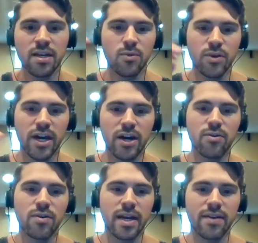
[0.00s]

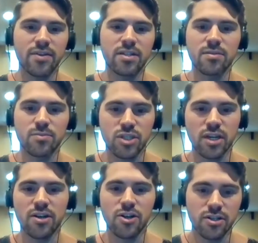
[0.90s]
without having some
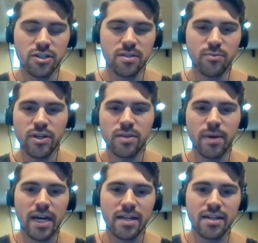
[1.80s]
sudden urge to breathe
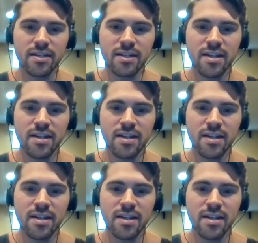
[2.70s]
back in.